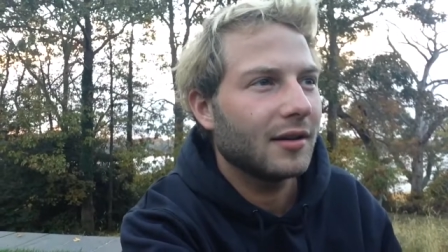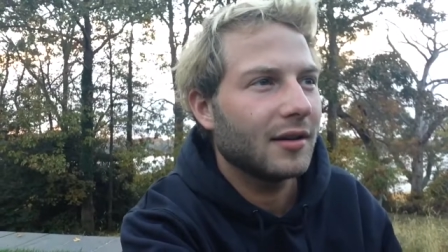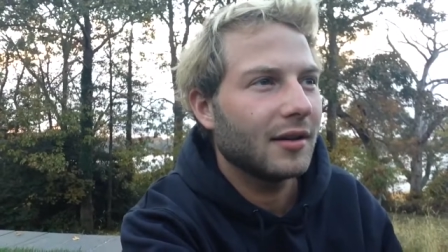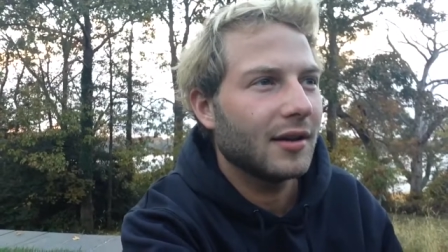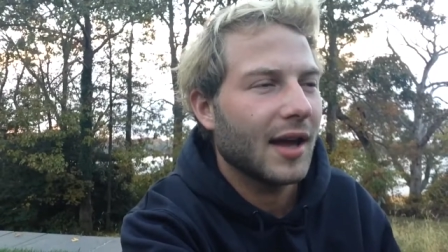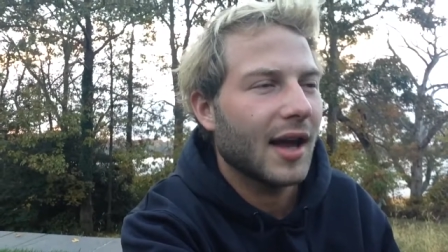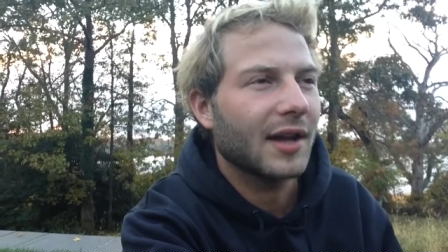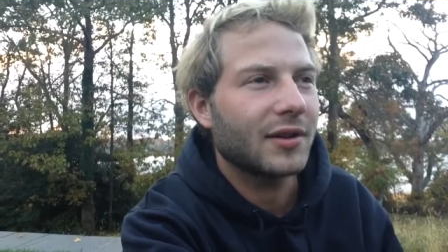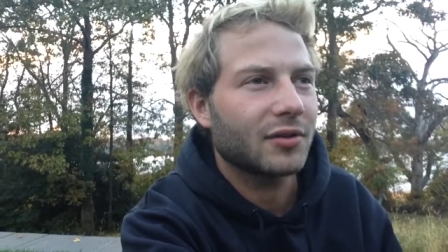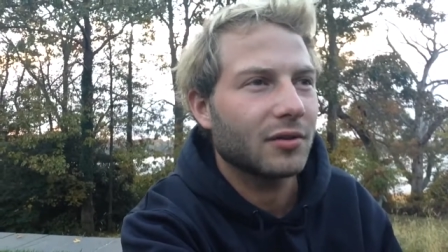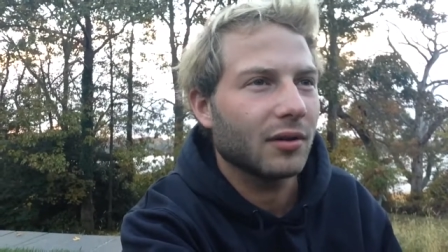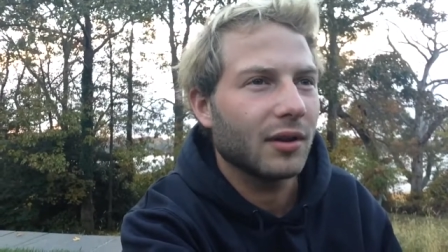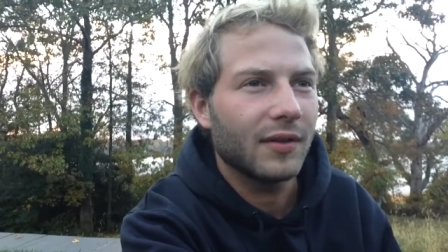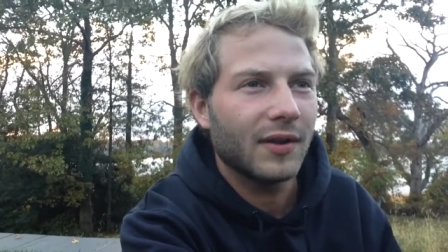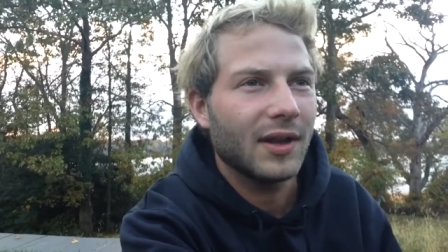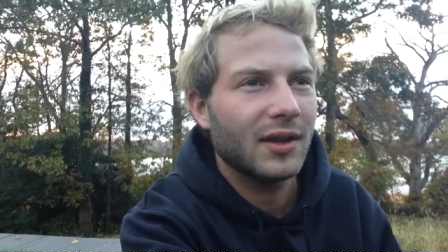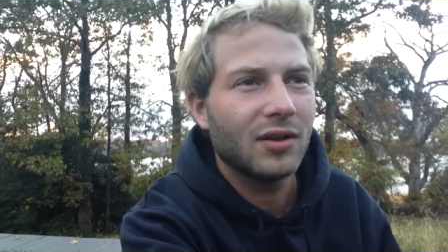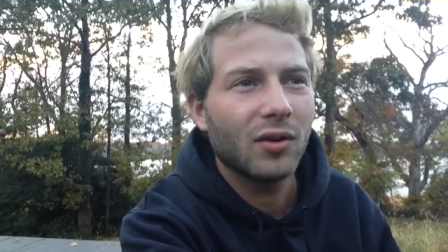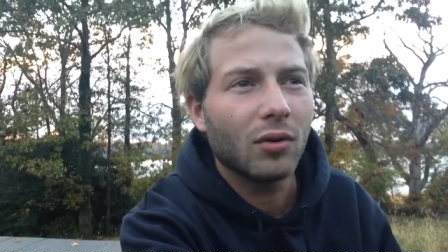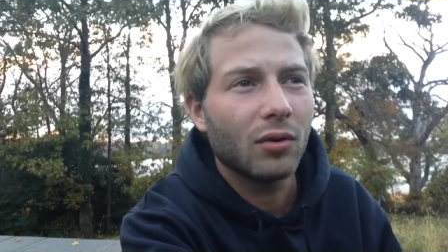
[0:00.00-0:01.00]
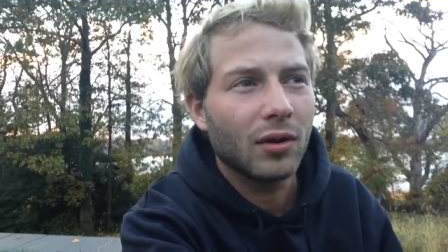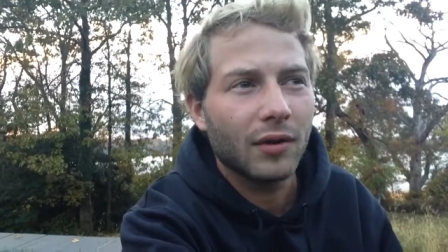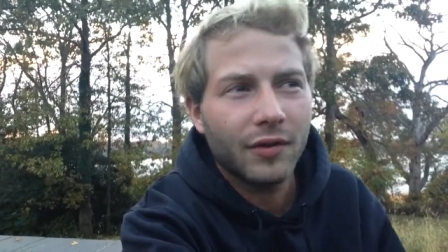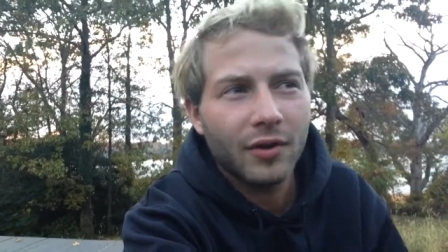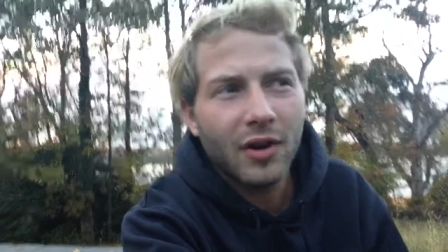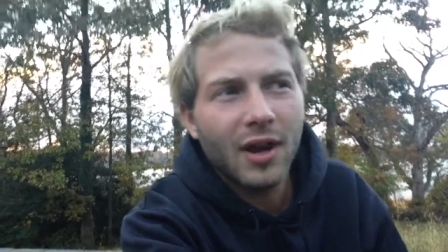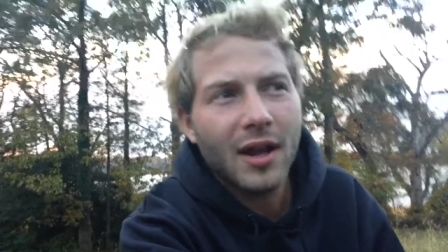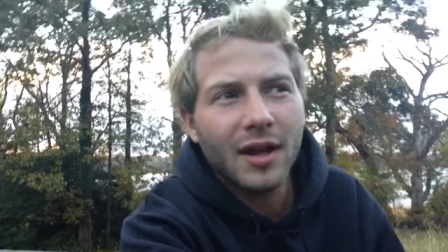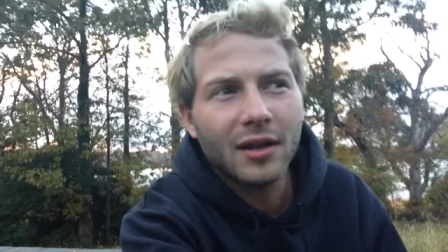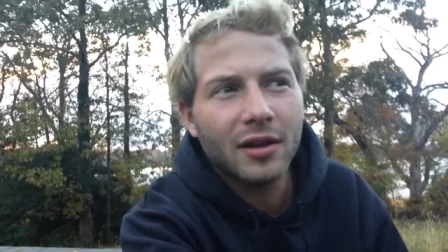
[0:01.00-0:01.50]
natural and they don't
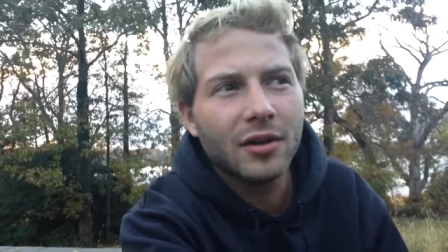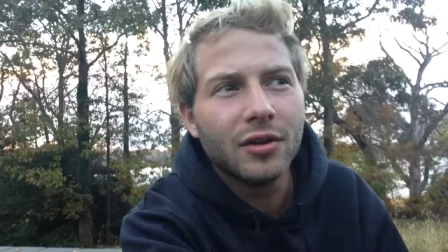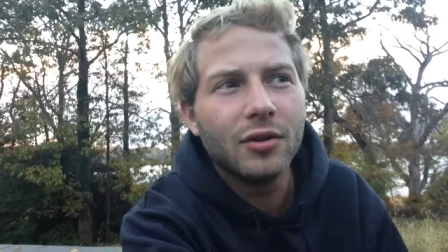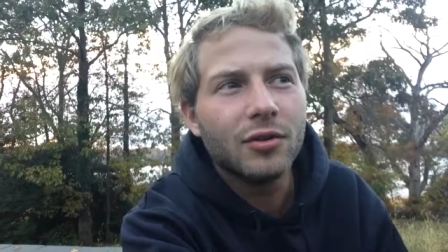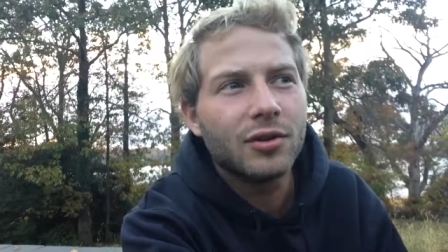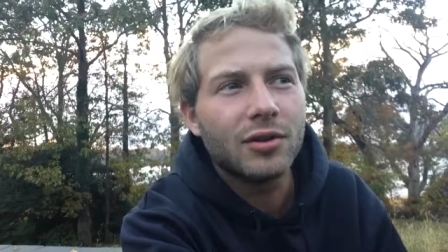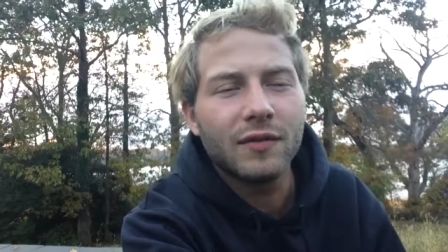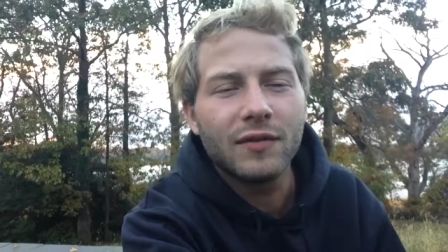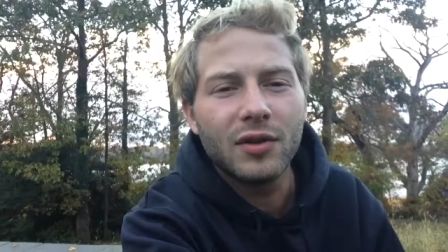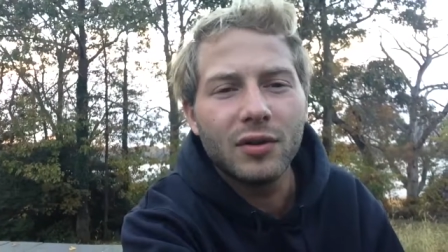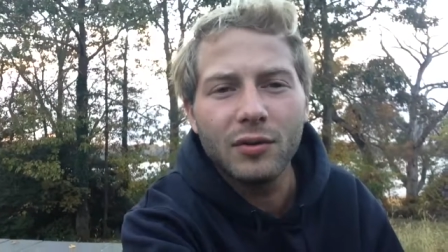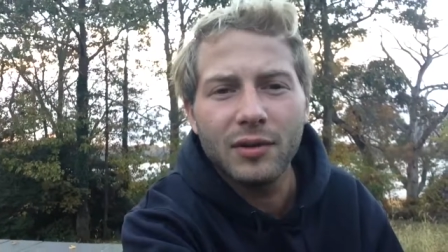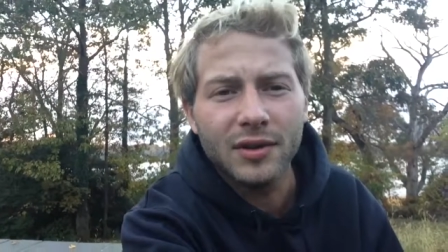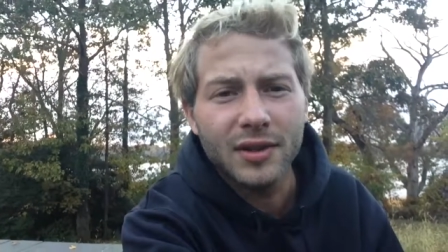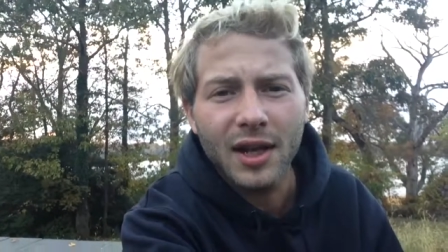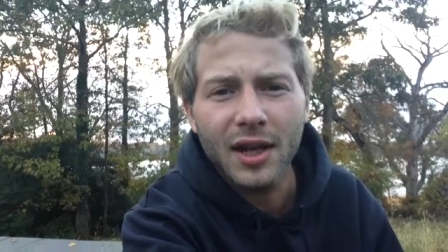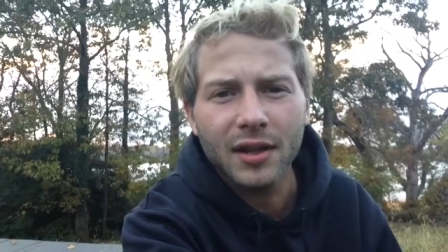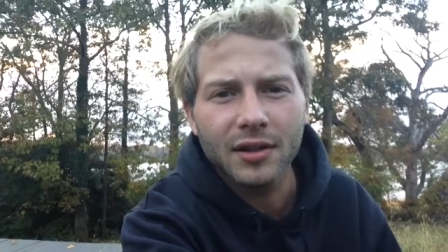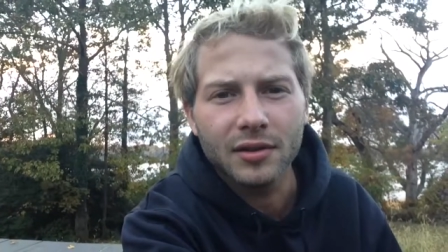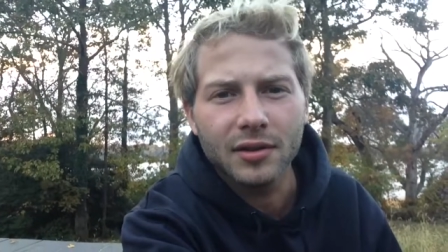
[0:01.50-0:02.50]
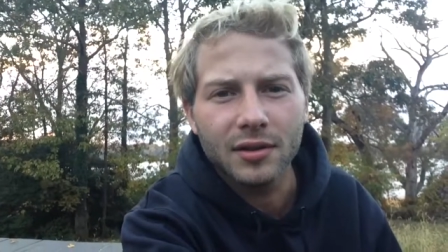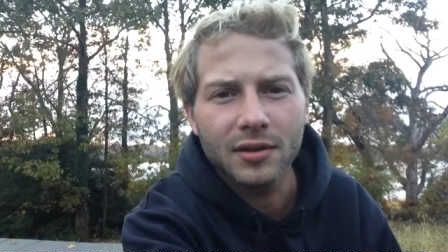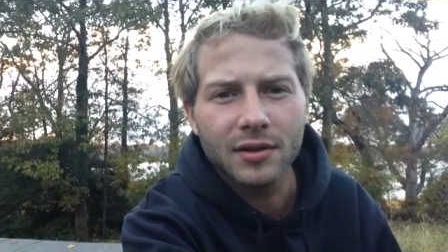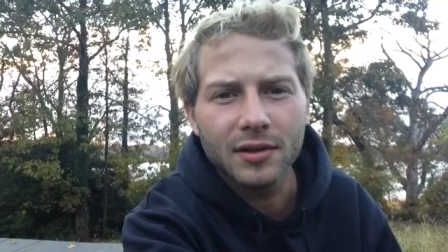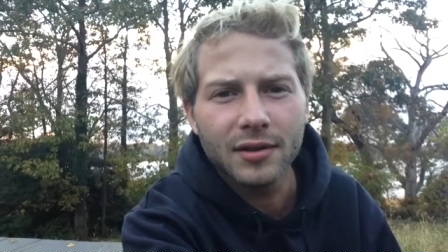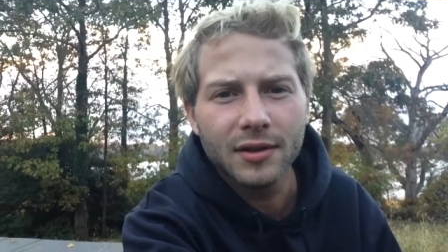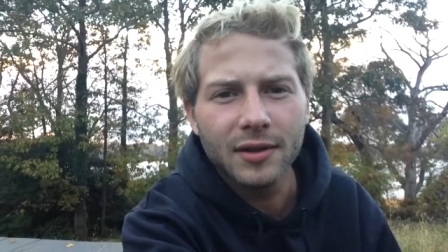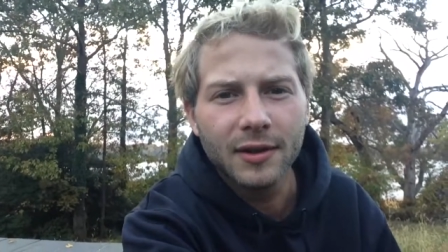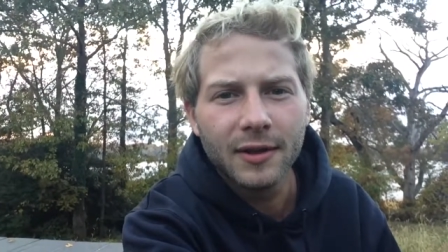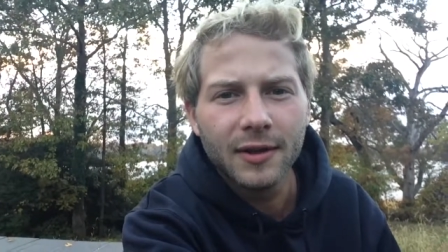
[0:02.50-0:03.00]
they're not conducive to
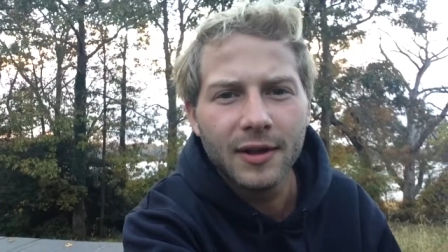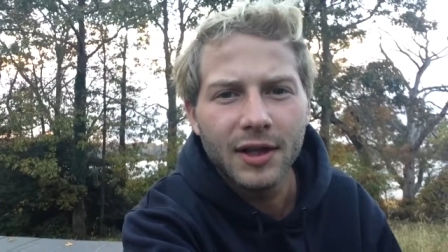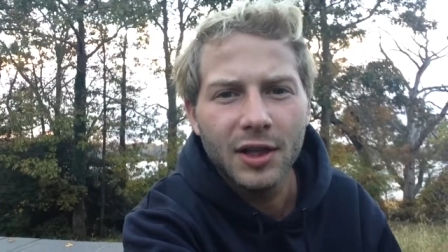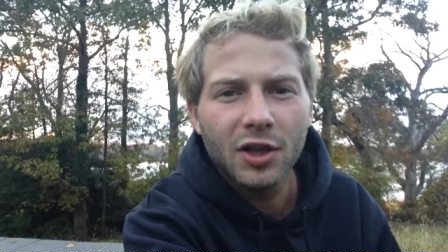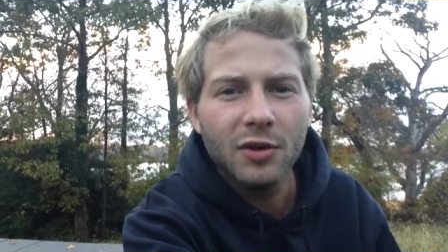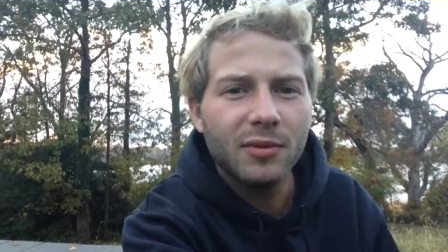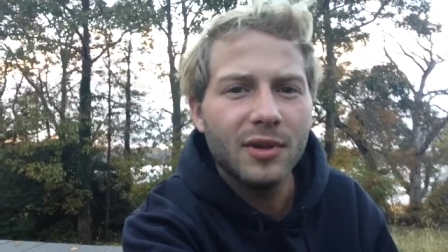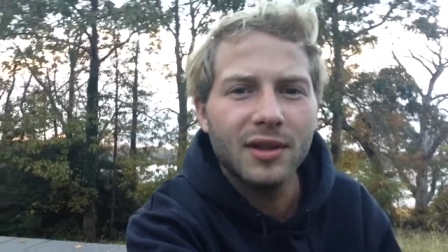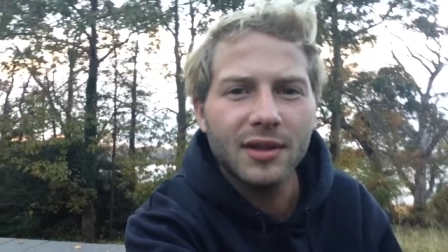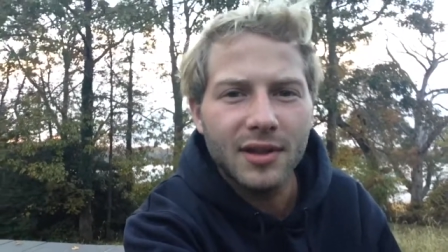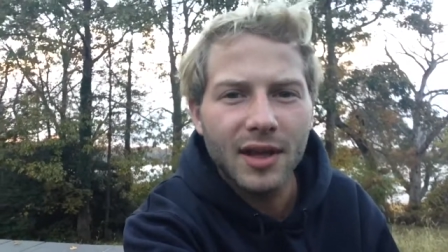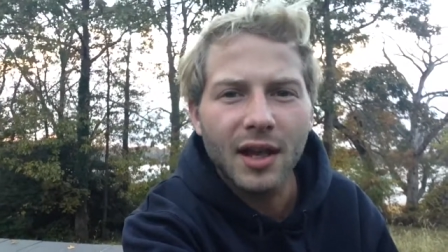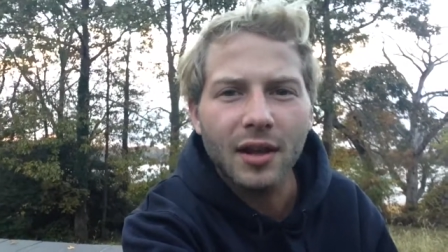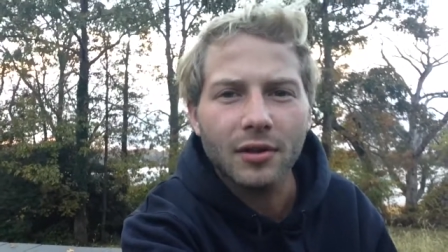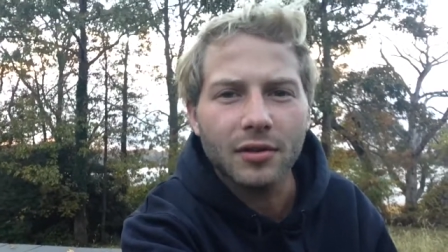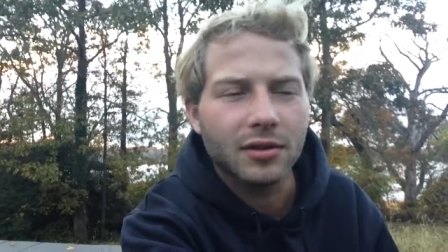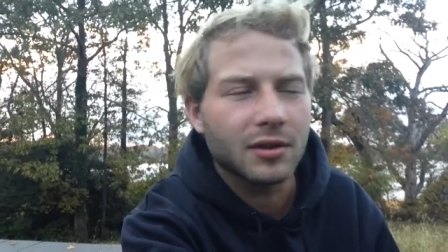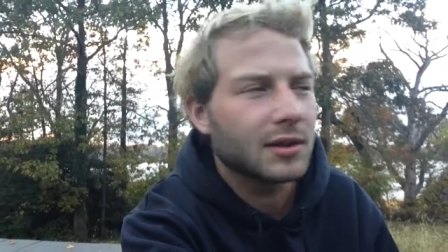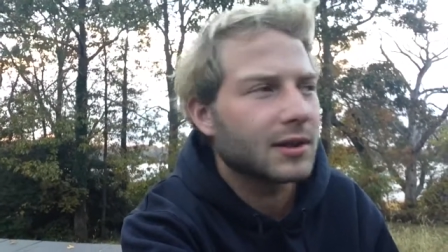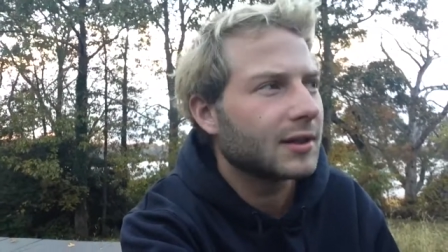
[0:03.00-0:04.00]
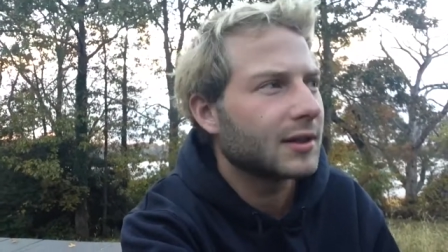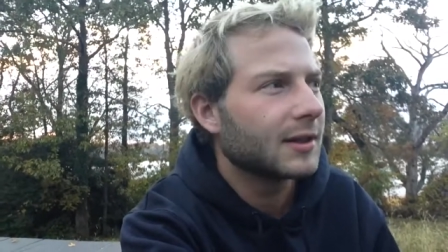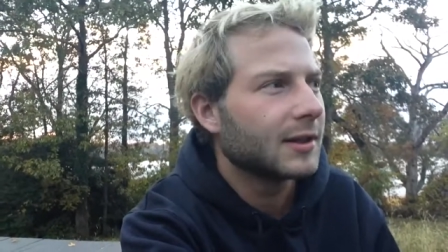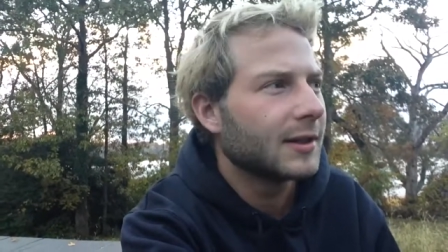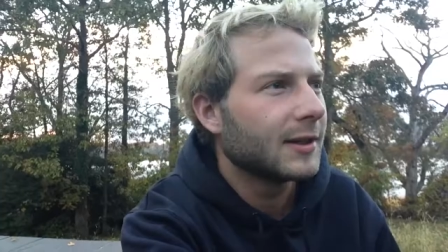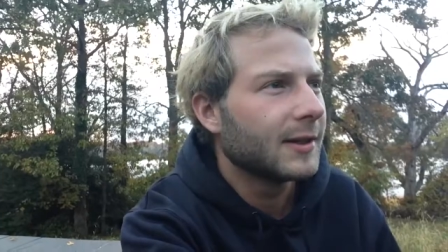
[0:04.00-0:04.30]
intelligence human intelligence